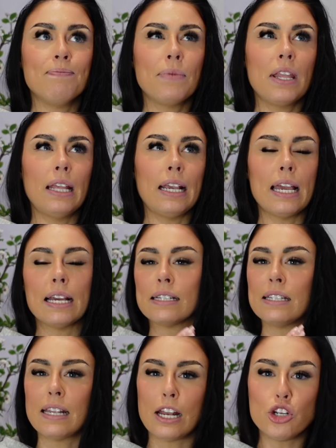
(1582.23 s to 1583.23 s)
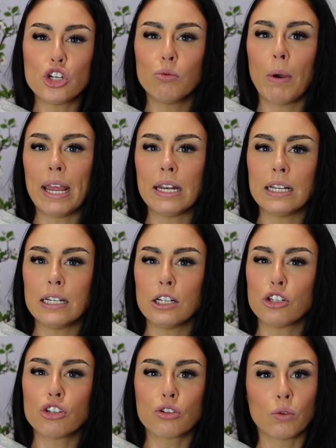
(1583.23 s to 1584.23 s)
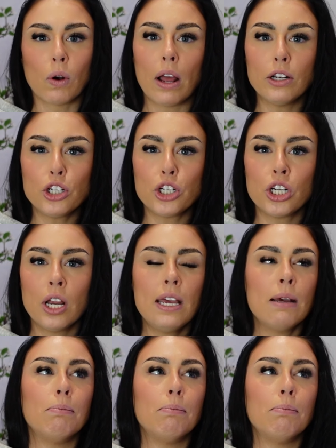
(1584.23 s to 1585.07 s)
like accentuated scrunch,